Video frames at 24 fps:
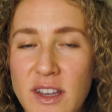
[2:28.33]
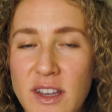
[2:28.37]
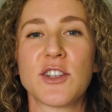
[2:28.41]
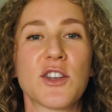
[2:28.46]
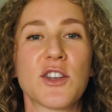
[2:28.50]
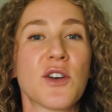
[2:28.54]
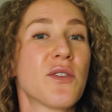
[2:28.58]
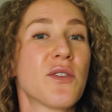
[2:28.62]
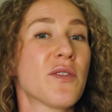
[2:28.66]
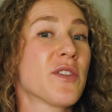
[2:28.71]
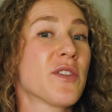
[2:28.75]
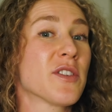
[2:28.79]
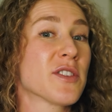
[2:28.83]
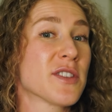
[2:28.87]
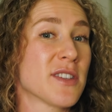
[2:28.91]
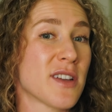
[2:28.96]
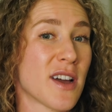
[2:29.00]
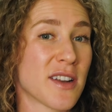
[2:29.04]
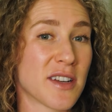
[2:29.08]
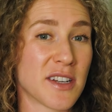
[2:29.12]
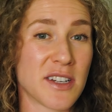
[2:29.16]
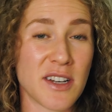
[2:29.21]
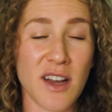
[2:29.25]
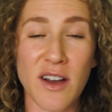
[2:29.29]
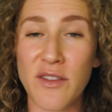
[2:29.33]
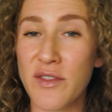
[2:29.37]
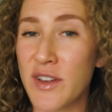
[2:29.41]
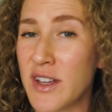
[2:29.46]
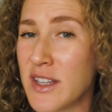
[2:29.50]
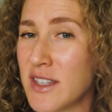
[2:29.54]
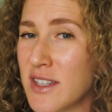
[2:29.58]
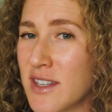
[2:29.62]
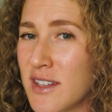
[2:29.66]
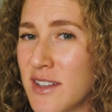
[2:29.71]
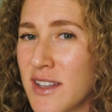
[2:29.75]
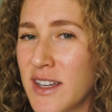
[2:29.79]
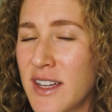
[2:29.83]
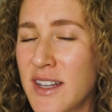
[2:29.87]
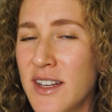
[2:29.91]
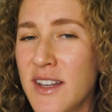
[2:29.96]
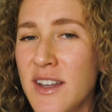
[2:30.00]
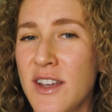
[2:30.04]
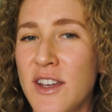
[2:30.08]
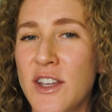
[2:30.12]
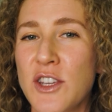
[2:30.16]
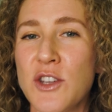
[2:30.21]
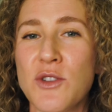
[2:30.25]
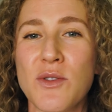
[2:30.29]
So if there's not enough insulin,
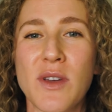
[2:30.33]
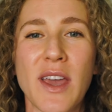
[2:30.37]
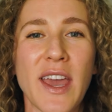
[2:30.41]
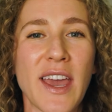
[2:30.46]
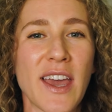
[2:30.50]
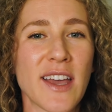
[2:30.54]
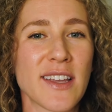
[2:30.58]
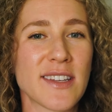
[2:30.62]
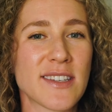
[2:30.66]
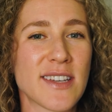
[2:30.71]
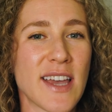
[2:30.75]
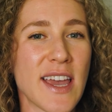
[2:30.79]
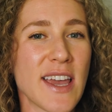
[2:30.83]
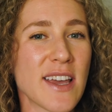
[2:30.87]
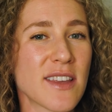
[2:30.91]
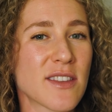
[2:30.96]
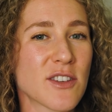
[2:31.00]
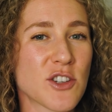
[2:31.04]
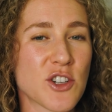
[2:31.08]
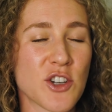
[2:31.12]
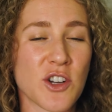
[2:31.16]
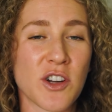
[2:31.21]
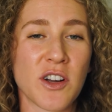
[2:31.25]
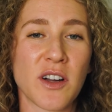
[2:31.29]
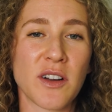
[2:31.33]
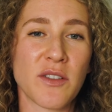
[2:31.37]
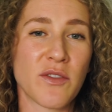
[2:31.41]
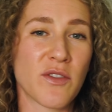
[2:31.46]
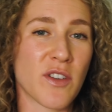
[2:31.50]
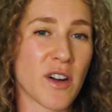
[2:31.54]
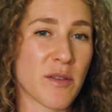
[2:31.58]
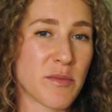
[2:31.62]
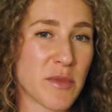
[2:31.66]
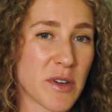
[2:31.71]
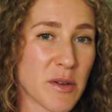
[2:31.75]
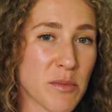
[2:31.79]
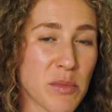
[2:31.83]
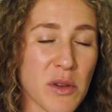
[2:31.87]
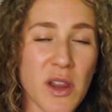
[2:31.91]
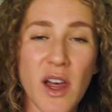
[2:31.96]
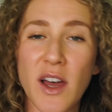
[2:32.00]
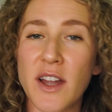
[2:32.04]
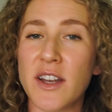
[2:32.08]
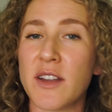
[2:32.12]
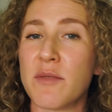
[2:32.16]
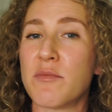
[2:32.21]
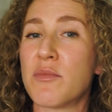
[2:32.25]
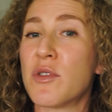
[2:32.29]
you can't take the sugar from your
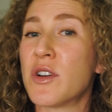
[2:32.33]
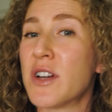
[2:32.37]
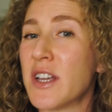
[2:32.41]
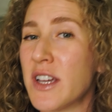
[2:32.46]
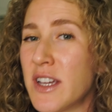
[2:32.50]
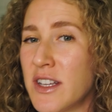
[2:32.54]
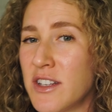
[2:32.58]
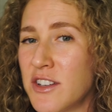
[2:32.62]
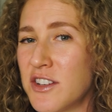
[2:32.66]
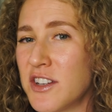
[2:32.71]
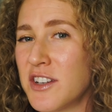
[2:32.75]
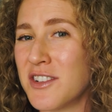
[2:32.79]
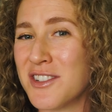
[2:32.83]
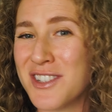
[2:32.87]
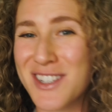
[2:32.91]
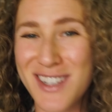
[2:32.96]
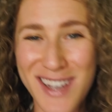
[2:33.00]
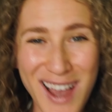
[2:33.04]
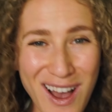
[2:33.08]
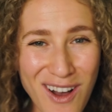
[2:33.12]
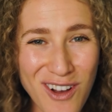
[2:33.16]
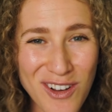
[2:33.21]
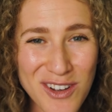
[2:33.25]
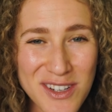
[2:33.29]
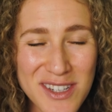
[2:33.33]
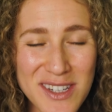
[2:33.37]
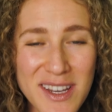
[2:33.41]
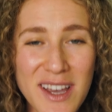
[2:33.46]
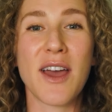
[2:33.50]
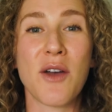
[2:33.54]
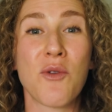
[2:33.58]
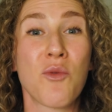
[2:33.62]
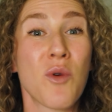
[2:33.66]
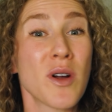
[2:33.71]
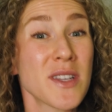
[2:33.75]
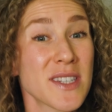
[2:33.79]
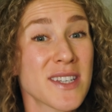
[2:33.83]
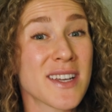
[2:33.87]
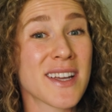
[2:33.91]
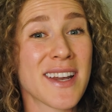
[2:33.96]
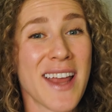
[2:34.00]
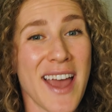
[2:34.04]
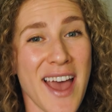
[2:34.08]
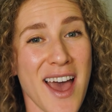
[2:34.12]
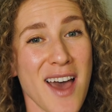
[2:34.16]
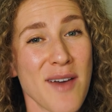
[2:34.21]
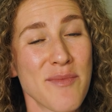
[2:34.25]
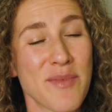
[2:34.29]
blood and put it into your cells. And what's going
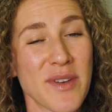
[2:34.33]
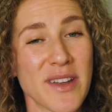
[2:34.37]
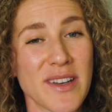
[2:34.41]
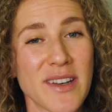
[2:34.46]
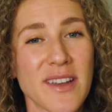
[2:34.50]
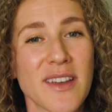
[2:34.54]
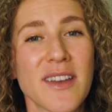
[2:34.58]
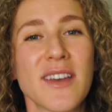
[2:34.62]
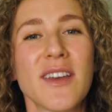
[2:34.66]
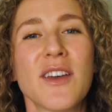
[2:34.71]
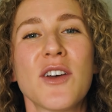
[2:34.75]
to happen?